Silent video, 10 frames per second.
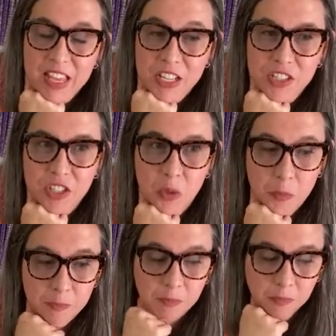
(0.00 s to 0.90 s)

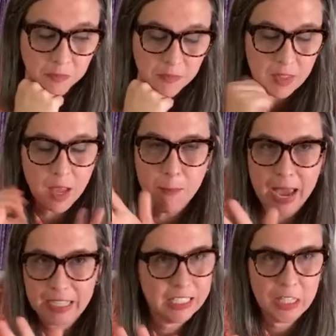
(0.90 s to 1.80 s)
So
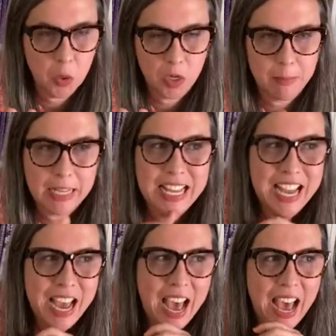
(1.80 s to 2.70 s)
back to the ornament.
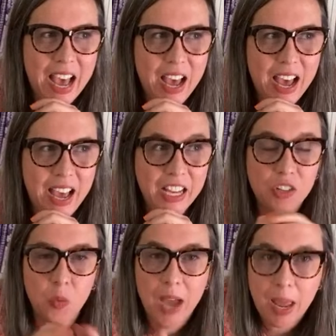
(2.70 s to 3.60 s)

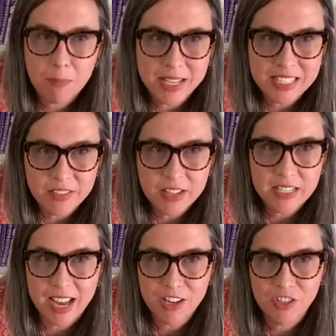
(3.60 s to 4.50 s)
We had best of
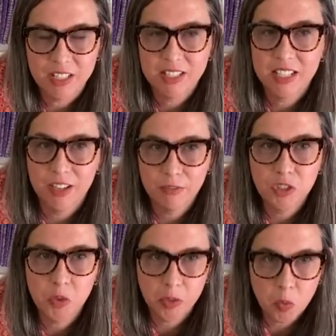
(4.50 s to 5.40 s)
intentions of
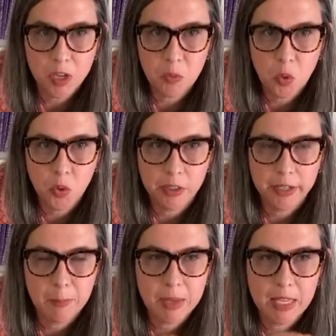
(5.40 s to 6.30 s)
doing one
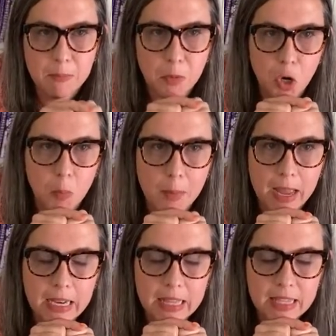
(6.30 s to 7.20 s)
ornament per
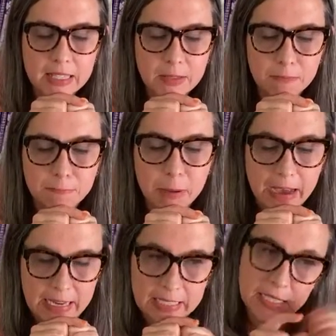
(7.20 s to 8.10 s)
month,
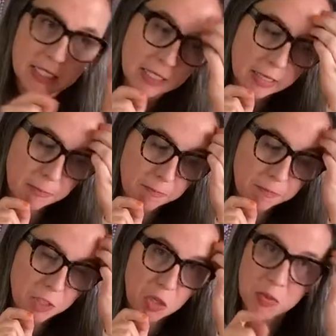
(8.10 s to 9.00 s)
but
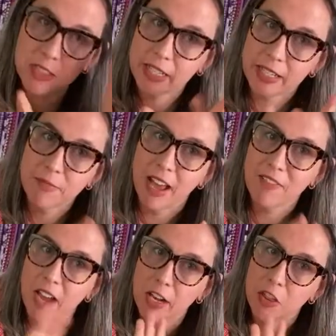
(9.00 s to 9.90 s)
you will see. I've
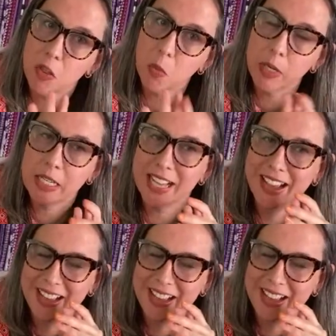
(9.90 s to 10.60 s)
got 3 done.